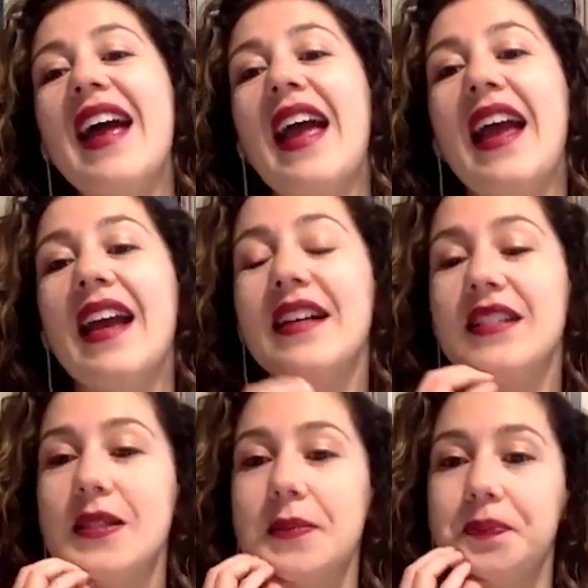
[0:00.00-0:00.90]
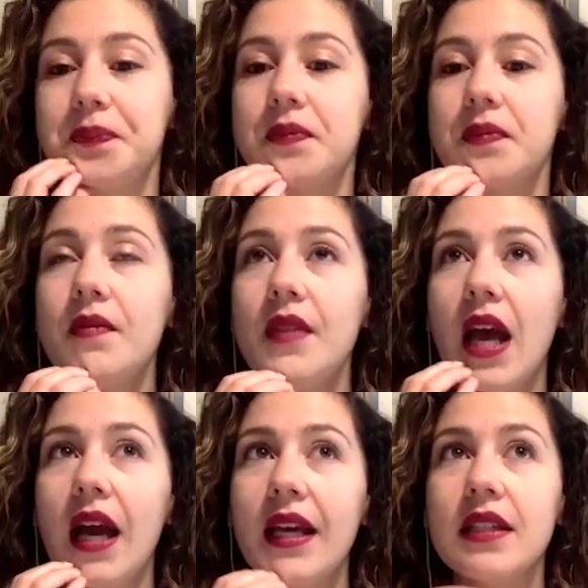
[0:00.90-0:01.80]
And
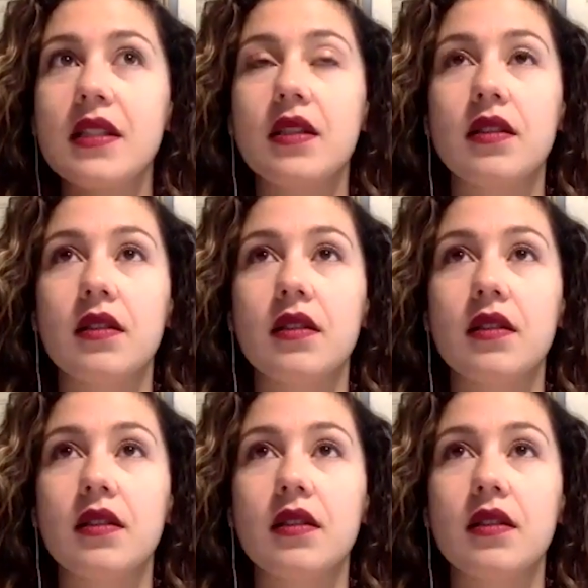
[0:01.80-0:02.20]
I had